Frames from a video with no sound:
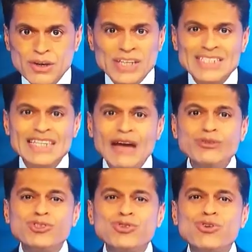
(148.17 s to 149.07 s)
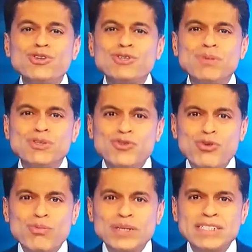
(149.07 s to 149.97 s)
Look, it sounds too good to be
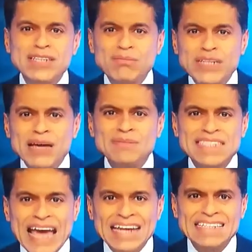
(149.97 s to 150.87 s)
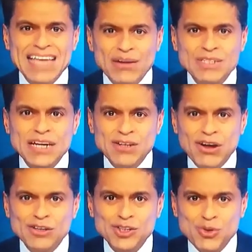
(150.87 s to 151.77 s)
true, but sometimes that is how
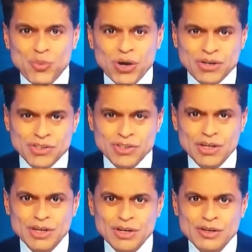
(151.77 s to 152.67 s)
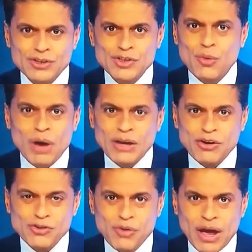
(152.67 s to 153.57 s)
technology works. So why
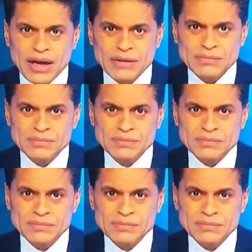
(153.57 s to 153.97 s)
not try?